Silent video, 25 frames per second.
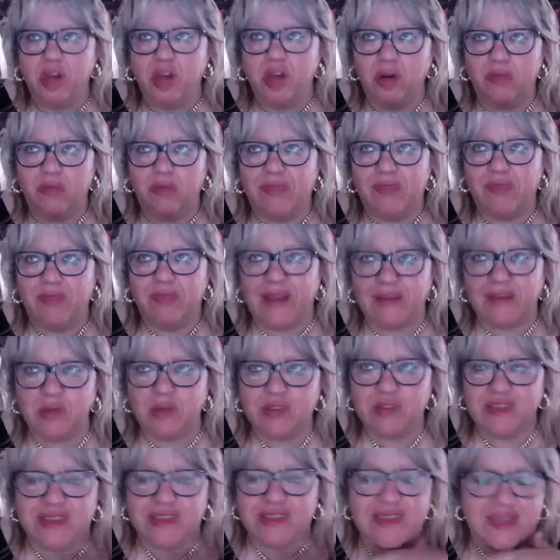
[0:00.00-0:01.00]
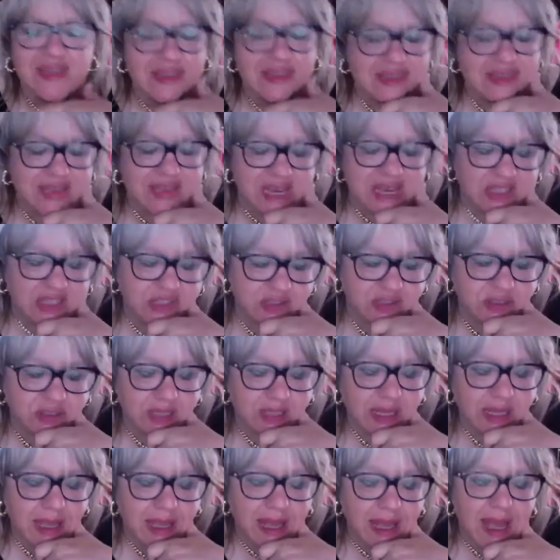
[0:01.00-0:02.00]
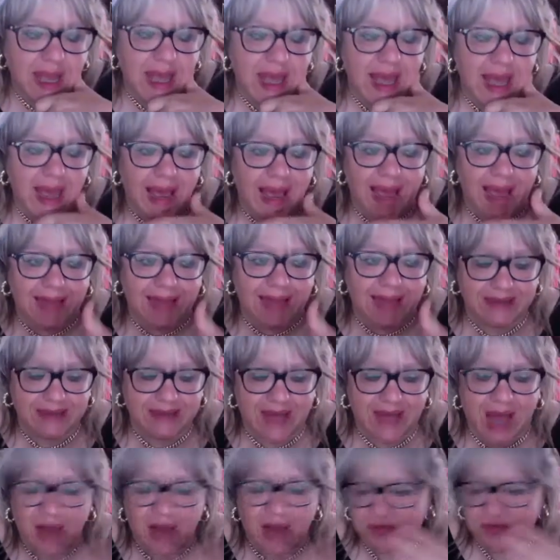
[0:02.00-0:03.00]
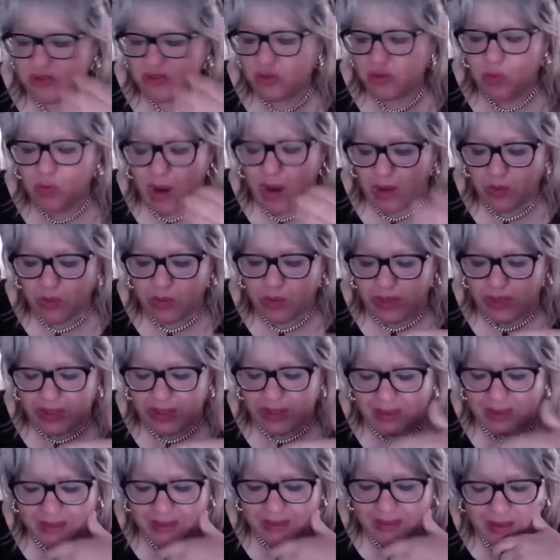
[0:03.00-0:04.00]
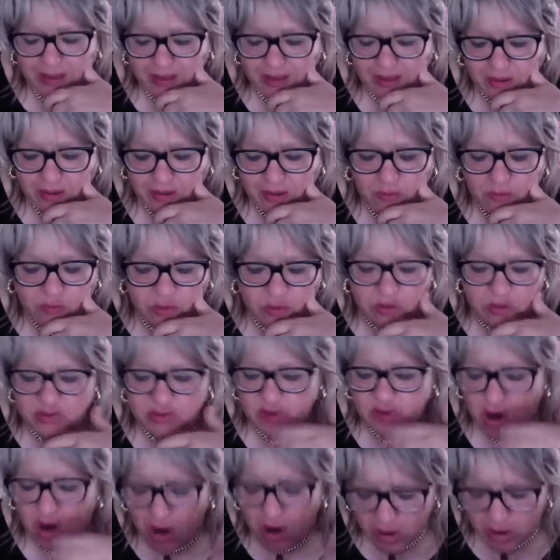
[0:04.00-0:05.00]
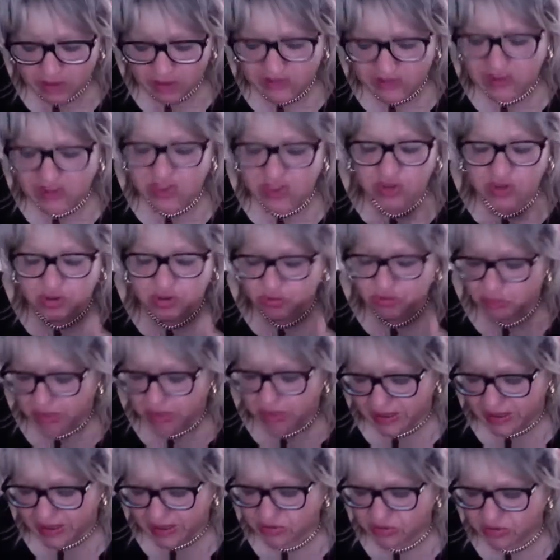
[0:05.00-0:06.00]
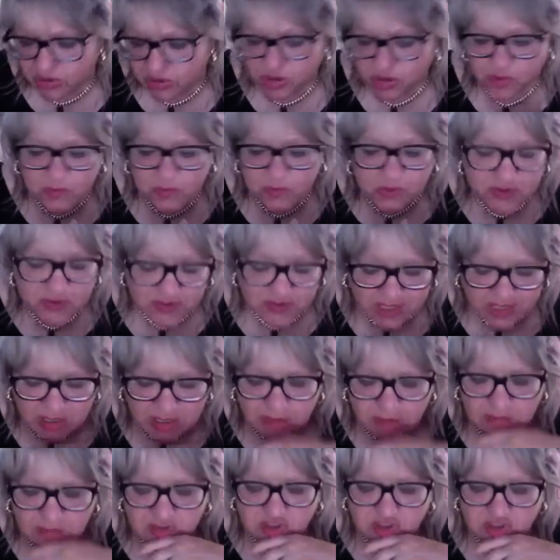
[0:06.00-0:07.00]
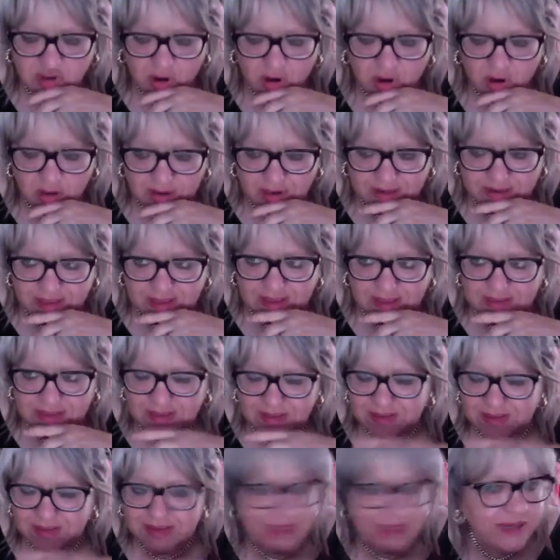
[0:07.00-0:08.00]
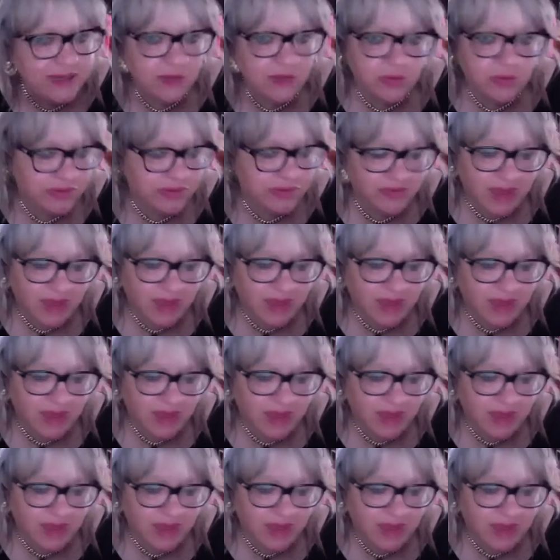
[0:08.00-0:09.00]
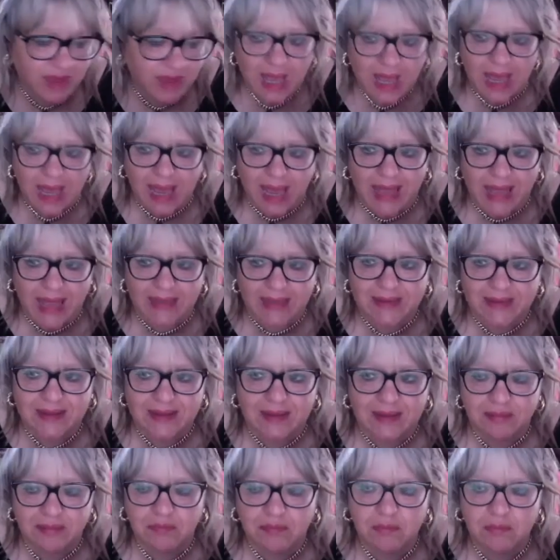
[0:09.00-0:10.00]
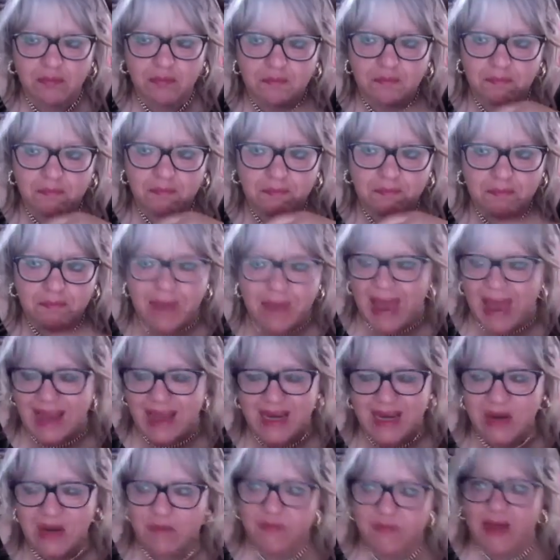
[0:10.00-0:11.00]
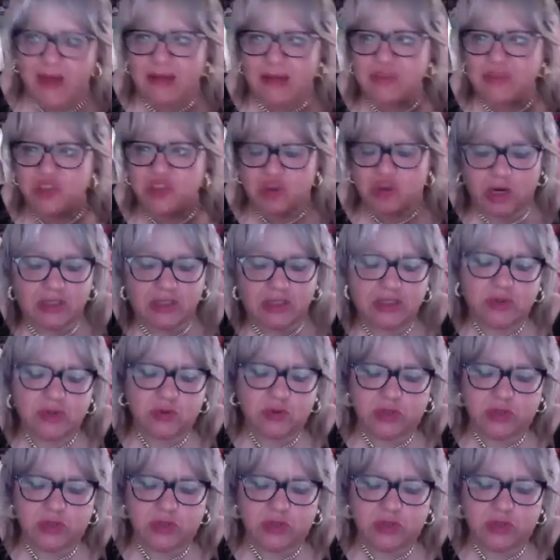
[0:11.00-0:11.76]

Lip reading: that was the sensation. And after 1 week, of course, artists, curators, museums started dealing with that. And many of them started doing